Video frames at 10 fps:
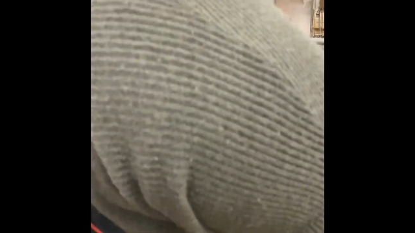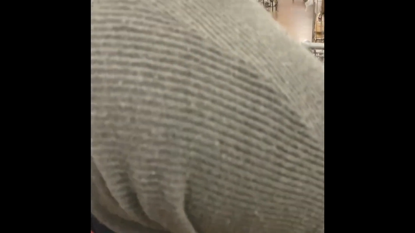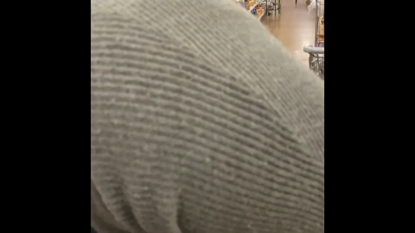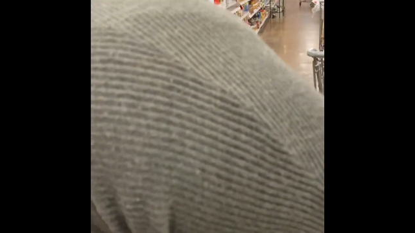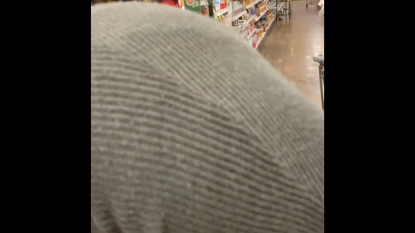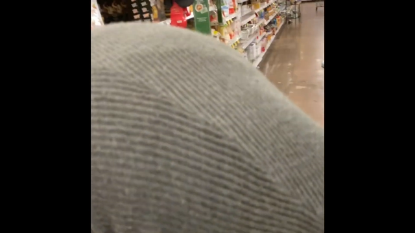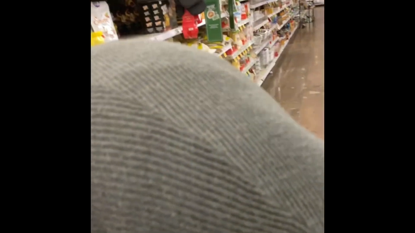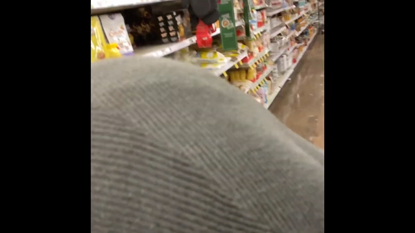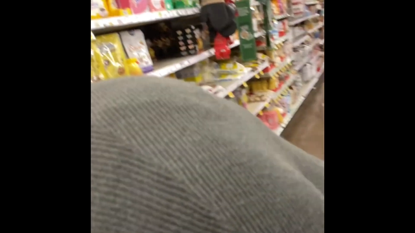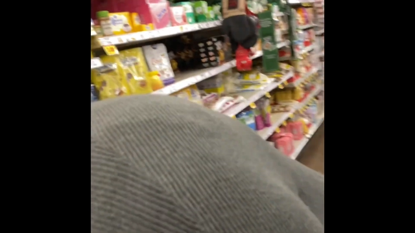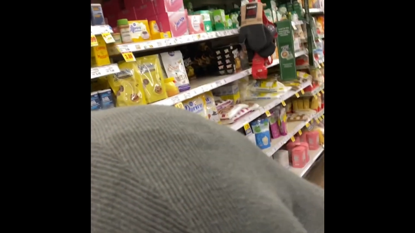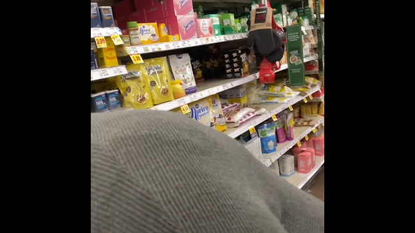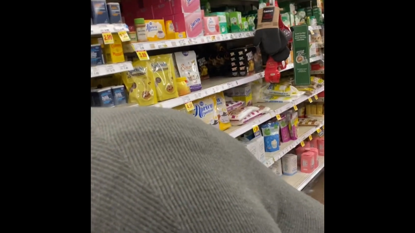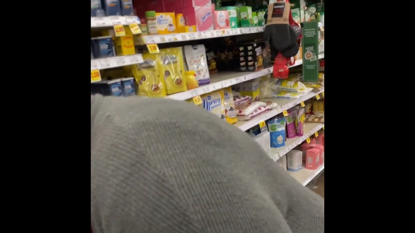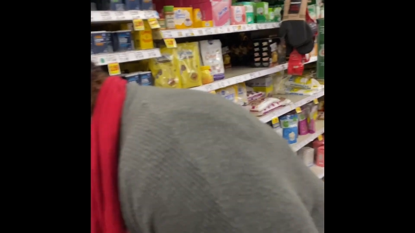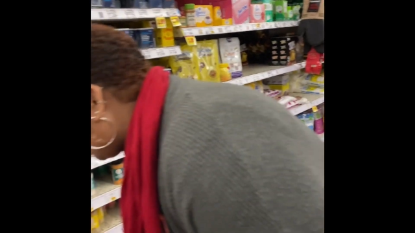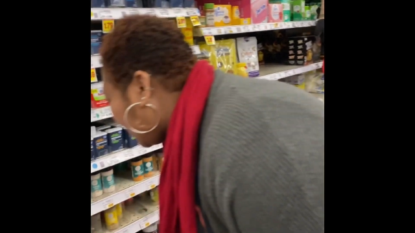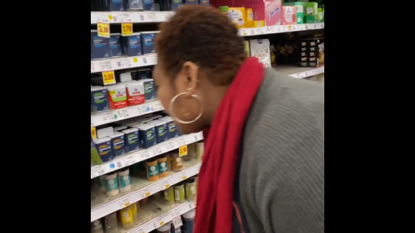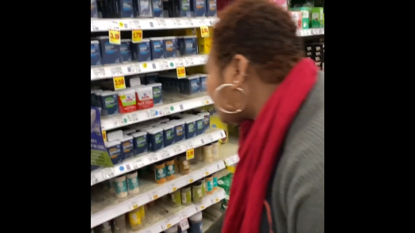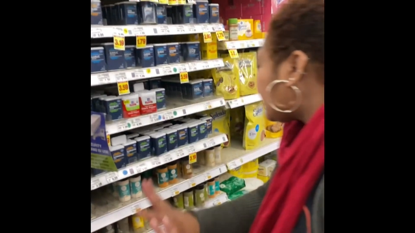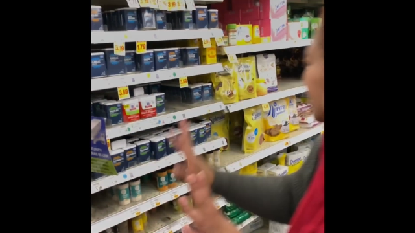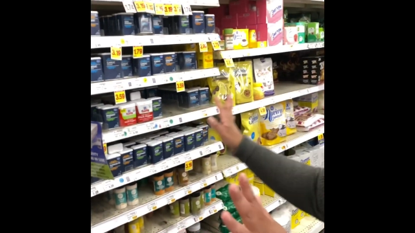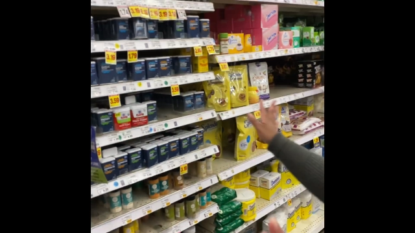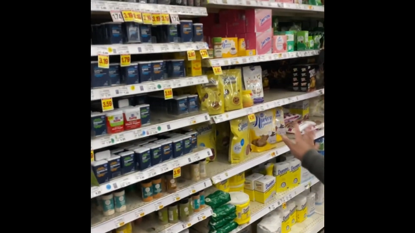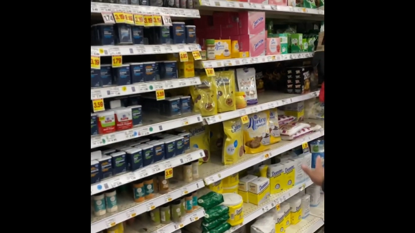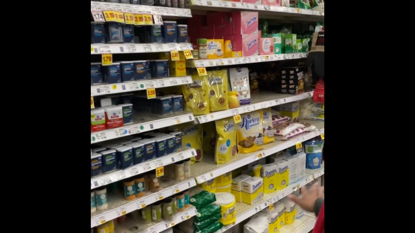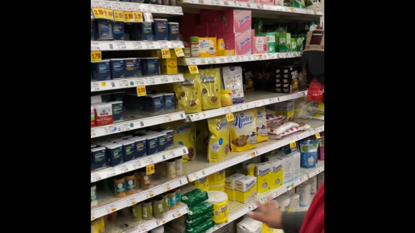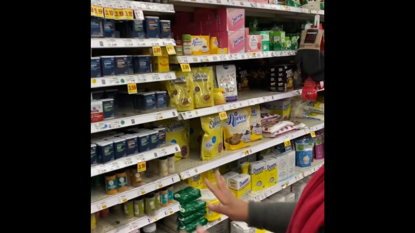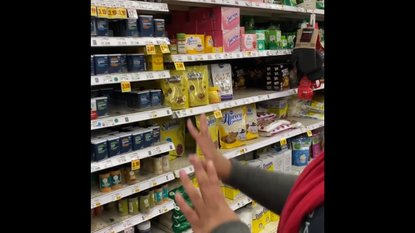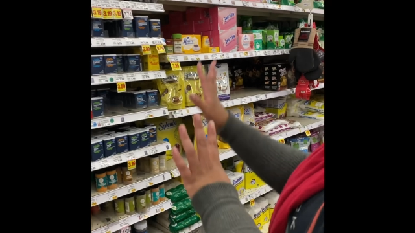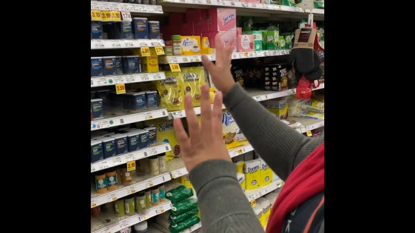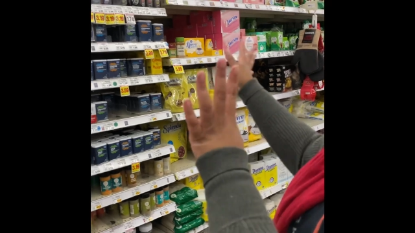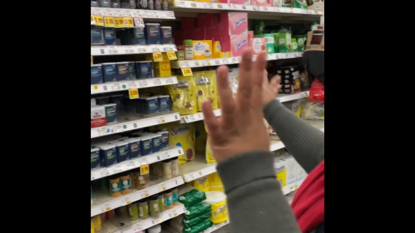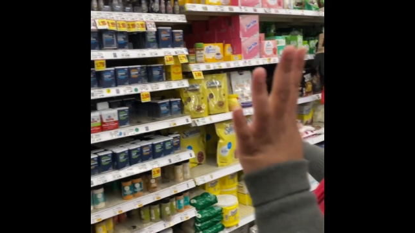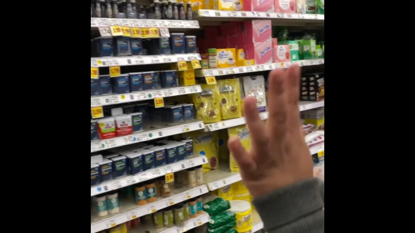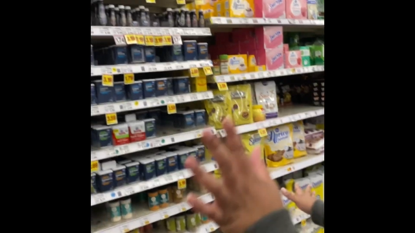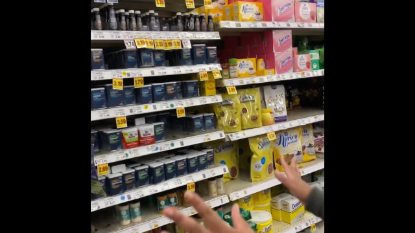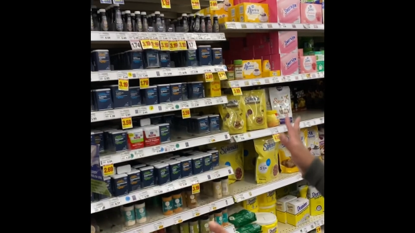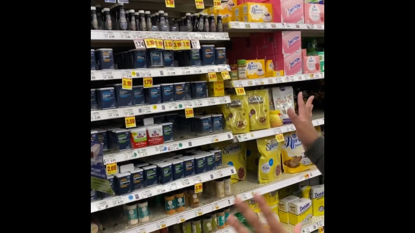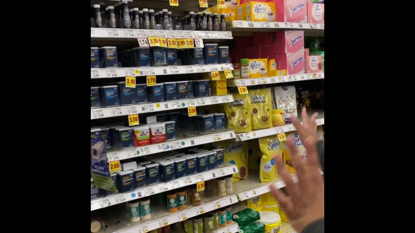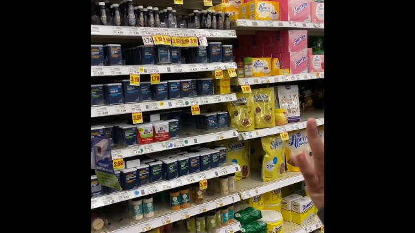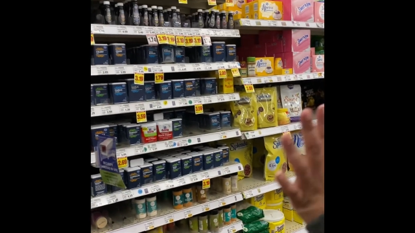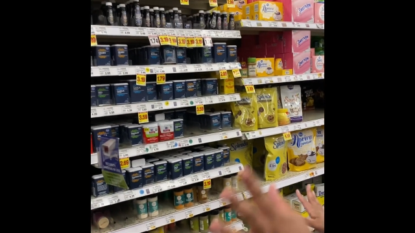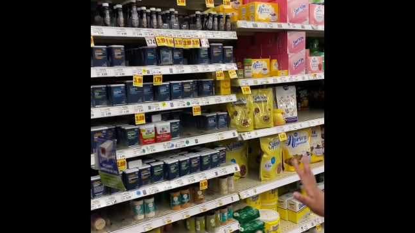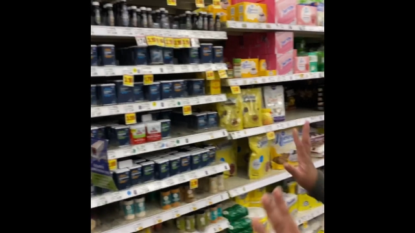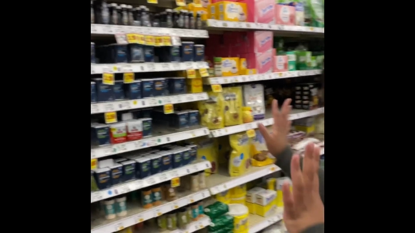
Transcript: [unreadable: no face in view]